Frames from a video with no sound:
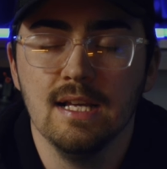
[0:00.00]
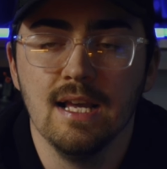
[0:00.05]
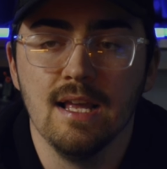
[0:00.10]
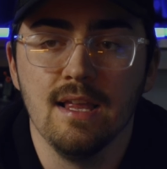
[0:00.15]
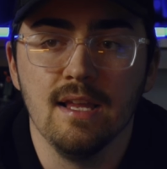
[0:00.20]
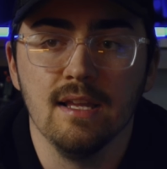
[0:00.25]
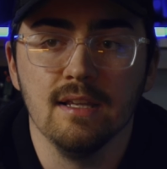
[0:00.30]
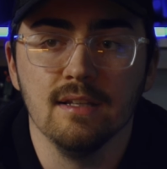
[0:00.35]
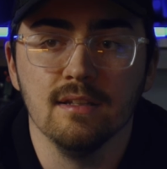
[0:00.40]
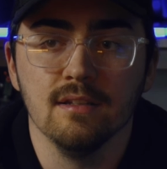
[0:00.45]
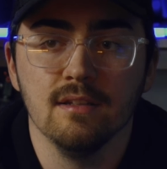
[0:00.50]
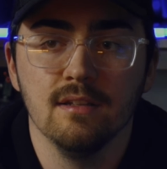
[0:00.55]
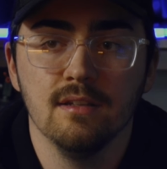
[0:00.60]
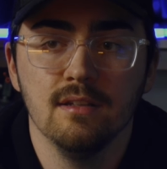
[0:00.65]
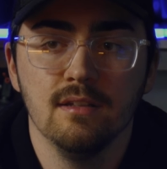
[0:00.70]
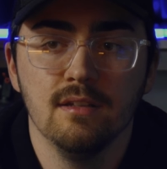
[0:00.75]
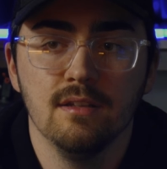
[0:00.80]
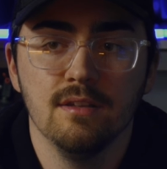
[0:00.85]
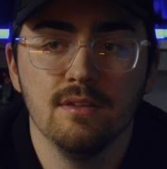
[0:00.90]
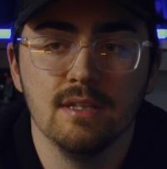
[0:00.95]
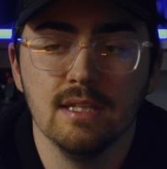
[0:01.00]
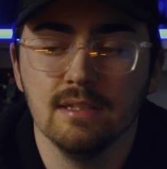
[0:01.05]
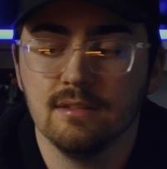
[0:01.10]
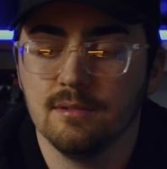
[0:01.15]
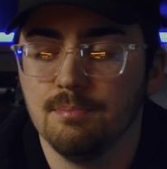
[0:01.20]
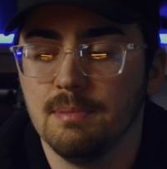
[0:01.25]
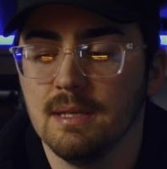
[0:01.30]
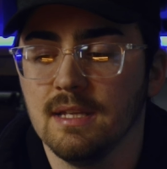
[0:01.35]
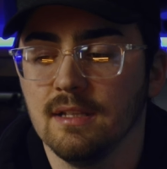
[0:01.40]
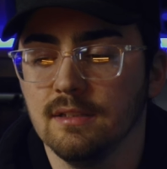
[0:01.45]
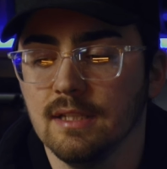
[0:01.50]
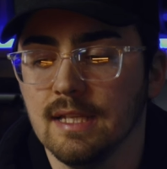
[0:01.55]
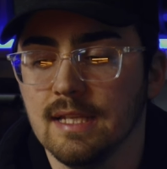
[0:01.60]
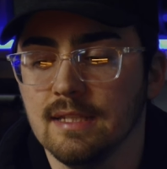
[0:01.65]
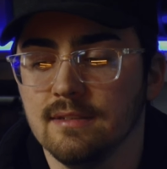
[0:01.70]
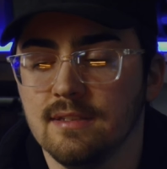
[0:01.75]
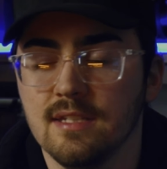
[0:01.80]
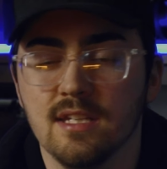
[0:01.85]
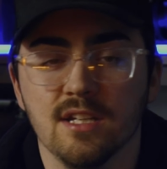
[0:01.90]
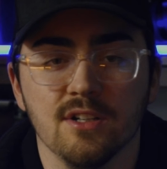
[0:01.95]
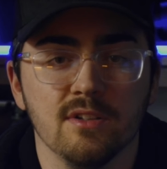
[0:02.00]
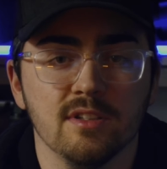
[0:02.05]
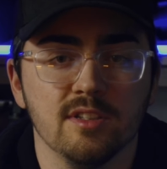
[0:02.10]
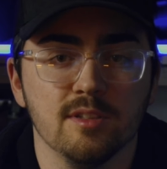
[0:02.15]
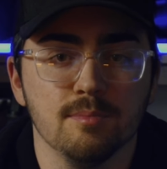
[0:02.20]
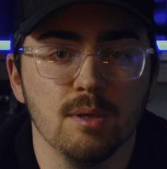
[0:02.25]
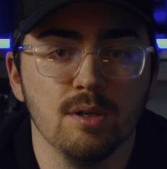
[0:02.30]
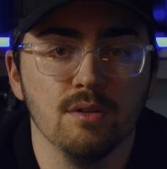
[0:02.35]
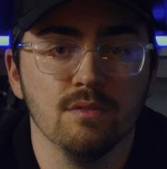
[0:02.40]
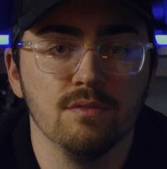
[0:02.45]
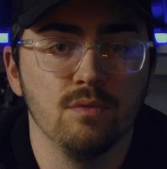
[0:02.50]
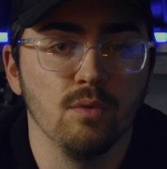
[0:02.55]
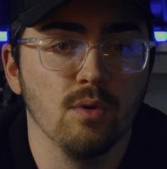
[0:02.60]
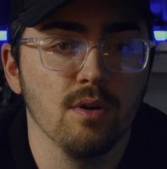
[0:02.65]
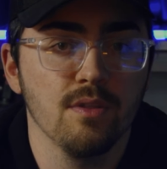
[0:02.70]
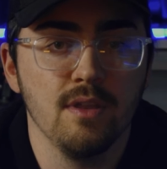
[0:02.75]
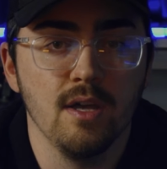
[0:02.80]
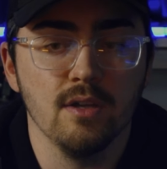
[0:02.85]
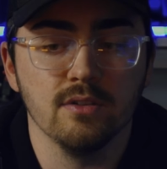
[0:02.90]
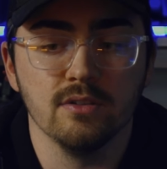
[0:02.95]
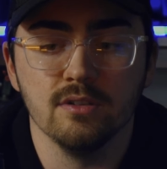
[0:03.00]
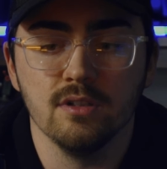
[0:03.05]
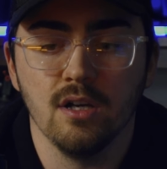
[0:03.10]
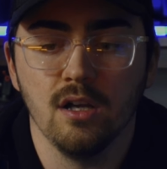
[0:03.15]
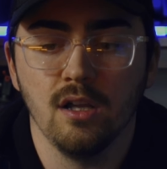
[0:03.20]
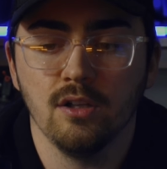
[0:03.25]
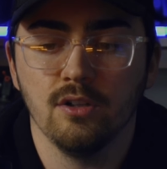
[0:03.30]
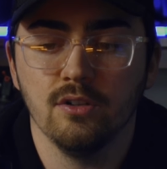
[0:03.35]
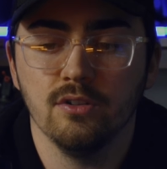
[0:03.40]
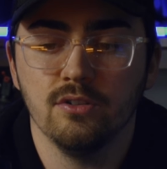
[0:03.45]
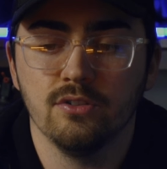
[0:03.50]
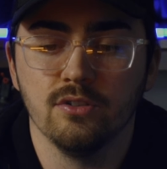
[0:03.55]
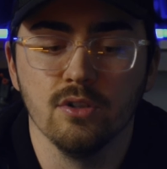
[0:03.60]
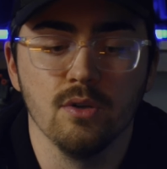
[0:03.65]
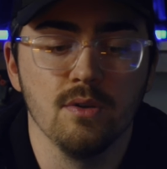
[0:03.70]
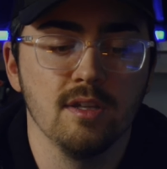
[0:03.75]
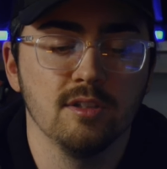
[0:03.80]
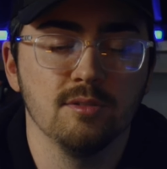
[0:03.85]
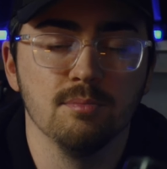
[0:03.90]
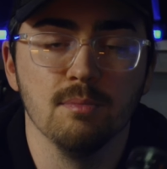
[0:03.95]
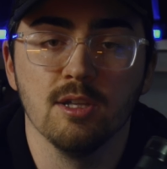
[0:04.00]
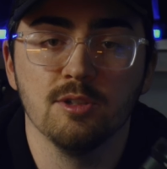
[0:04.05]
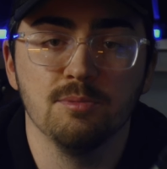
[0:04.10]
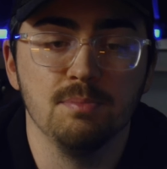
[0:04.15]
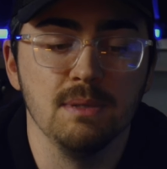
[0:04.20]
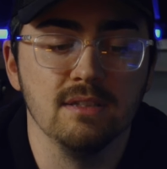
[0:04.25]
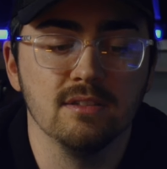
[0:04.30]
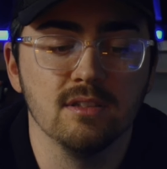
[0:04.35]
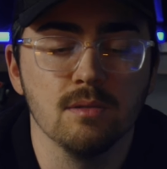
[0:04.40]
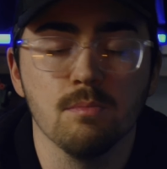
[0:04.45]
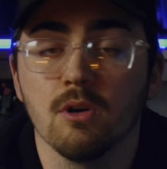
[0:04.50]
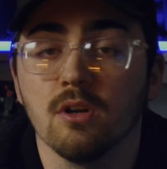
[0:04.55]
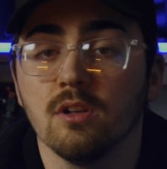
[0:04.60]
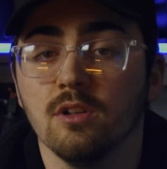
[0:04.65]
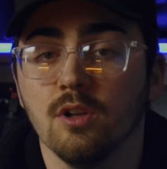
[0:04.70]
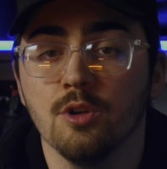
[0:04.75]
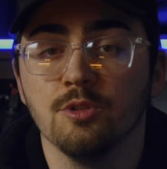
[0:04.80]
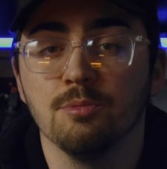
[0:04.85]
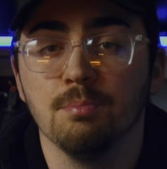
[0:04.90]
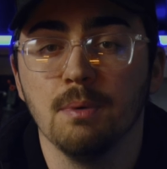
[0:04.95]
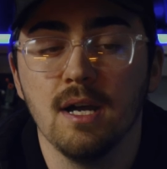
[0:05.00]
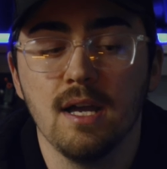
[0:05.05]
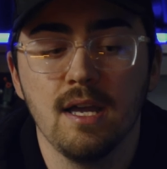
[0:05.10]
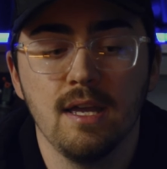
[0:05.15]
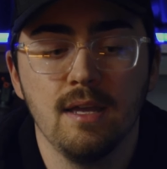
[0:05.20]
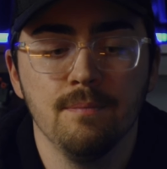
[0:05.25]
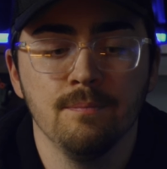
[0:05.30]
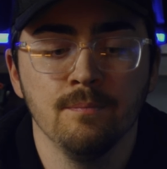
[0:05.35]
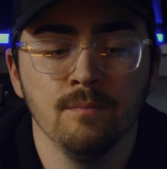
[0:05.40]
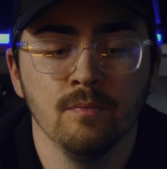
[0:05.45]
and this big lens here is about $4,000, so this must be somewhere close by.